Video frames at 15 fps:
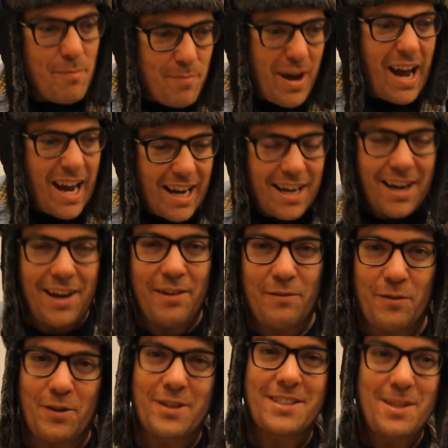a bad guy
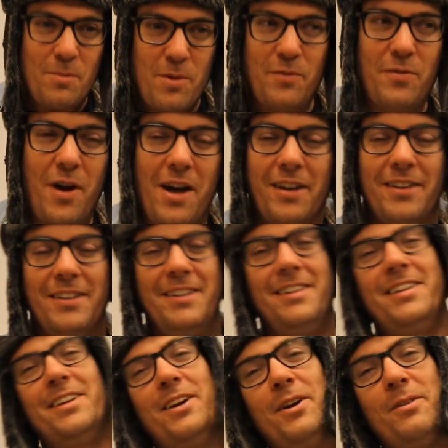first. That'd be fun,
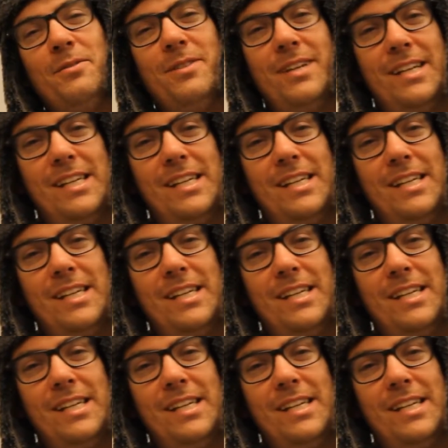you know?